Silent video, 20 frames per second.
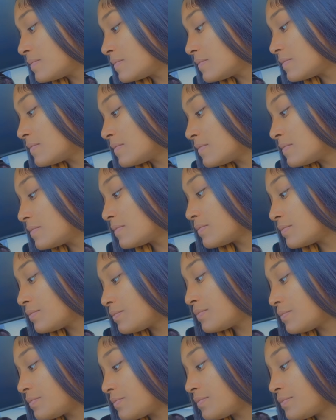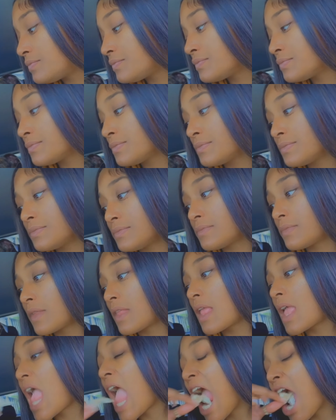
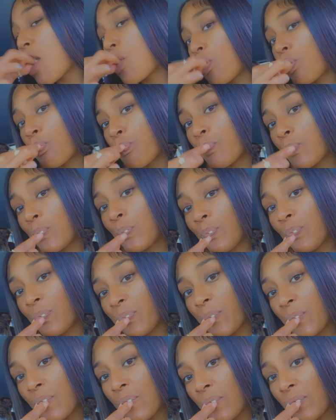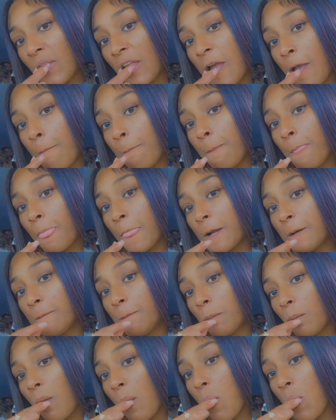
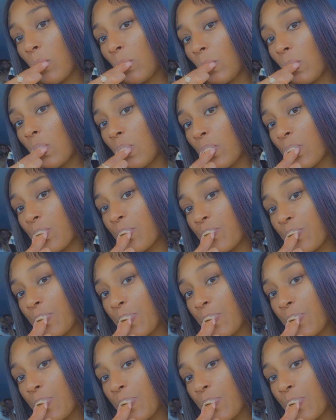(no one is talking)